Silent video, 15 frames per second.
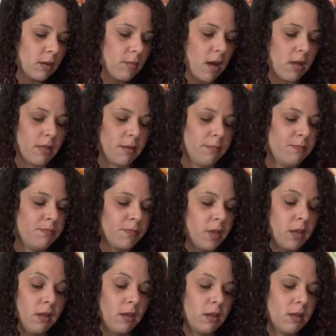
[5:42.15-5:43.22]
about them.
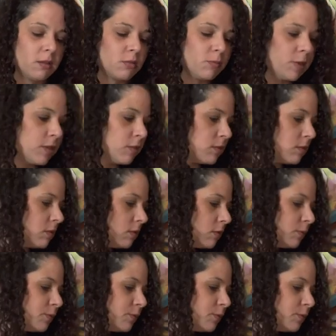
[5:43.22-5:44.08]
That's what parents do.